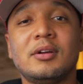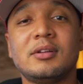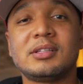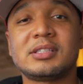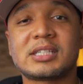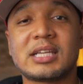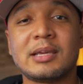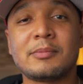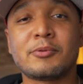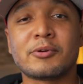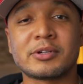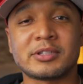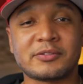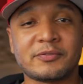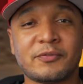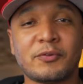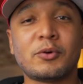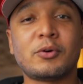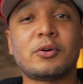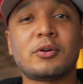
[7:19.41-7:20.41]
This keyboard is
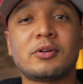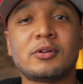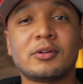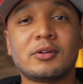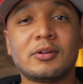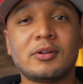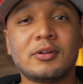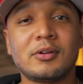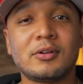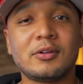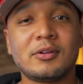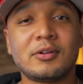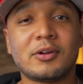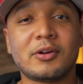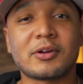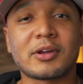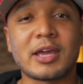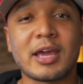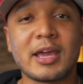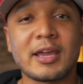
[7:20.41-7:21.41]
full,
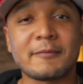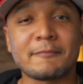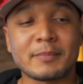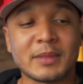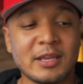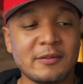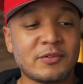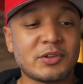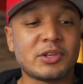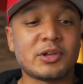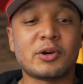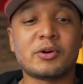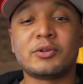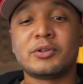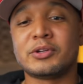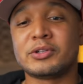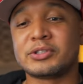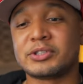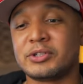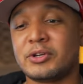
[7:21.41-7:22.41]
okay? Even though
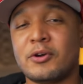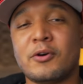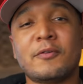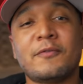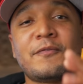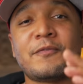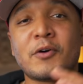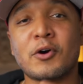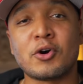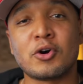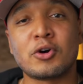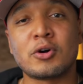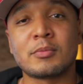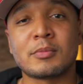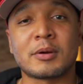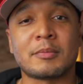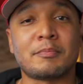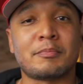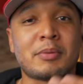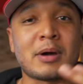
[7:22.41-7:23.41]
there's no
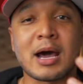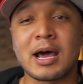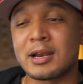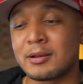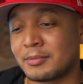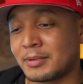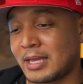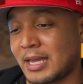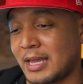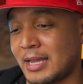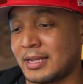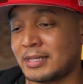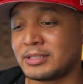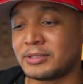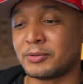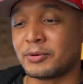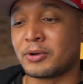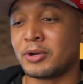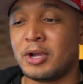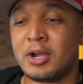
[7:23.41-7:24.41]
foam or bottom
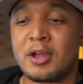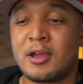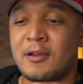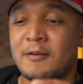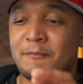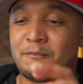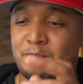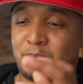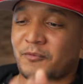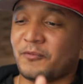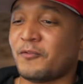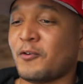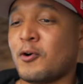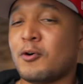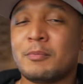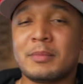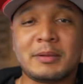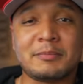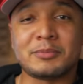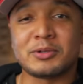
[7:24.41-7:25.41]
case or
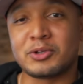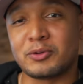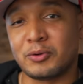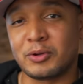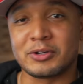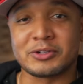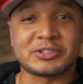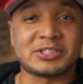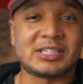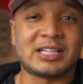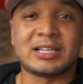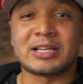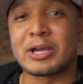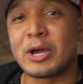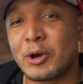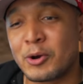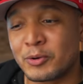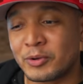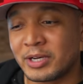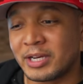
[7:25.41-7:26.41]
foam in between or
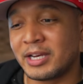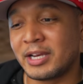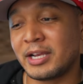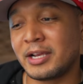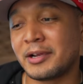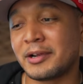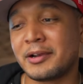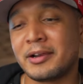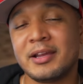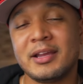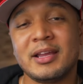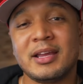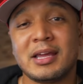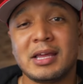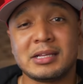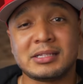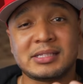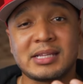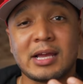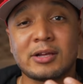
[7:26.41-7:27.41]
silicone in here.
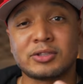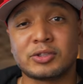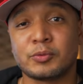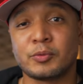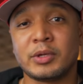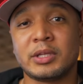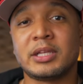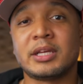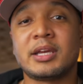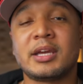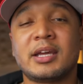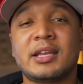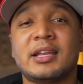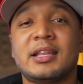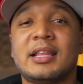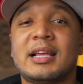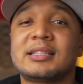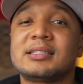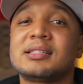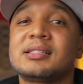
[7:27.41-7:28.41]
It sounds really good
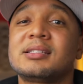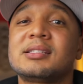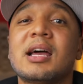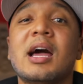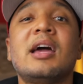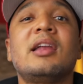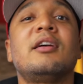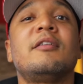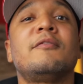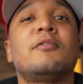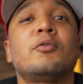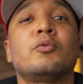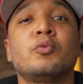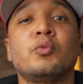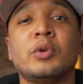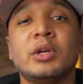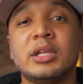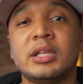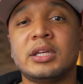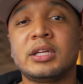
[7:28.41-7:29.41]
and that's a sign of a
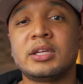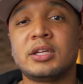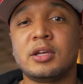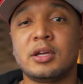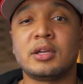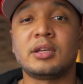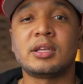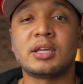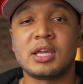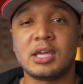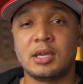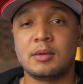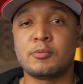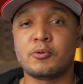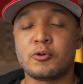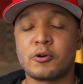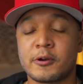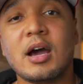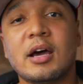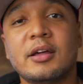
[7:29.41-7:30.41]
really good
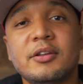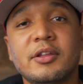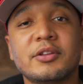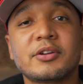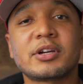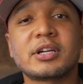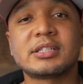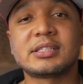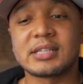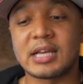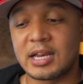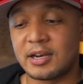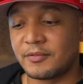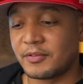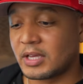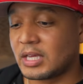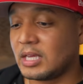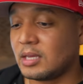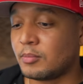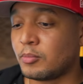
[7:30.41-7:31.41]
keyboard. Another good sign
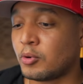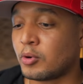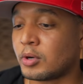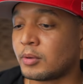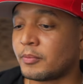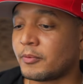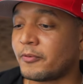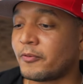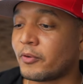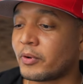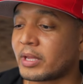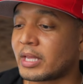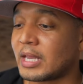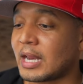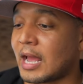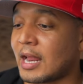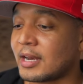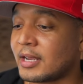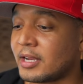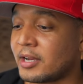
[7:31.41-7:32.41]
of a keyboard before we get
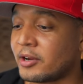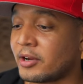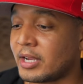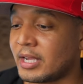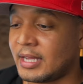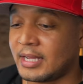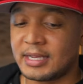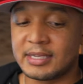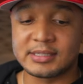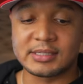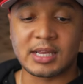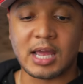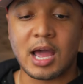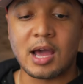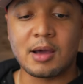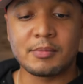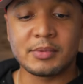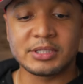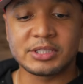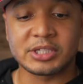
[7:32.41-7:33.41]
out of here is
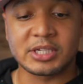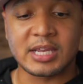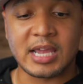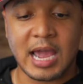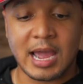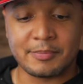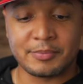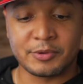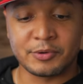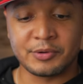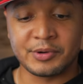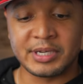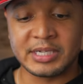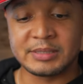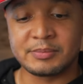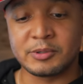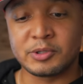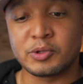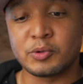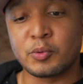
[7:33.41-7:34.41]
how much gap there
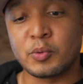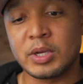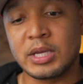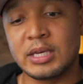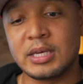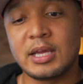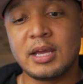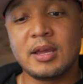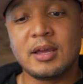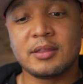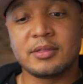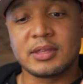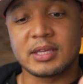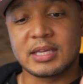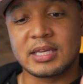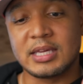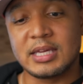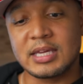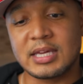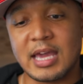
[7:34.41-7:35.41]
is between the
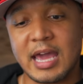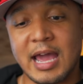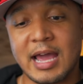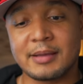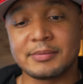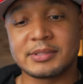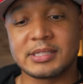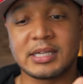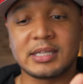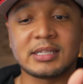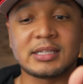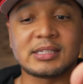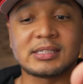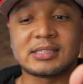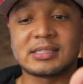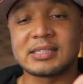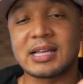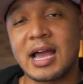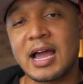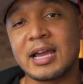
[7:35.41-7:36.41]
keycaps and the
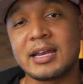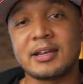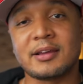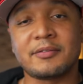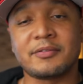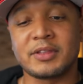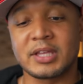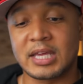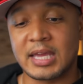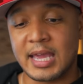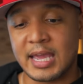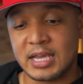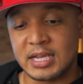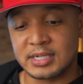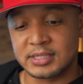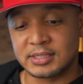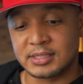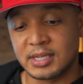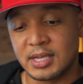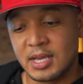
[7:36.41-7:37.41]
side of the case.